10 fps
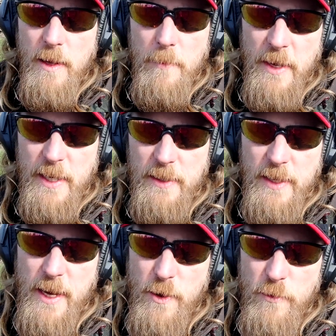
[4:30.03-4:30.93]
I'm at it
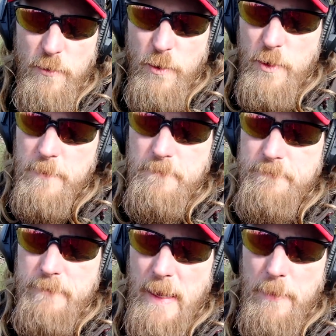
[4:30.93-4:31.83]
now for
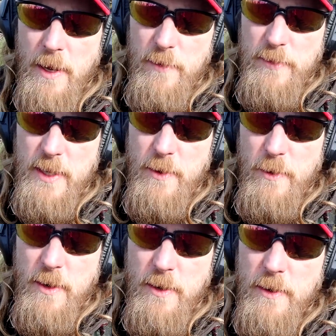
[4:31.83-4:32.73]
maybe half an hour.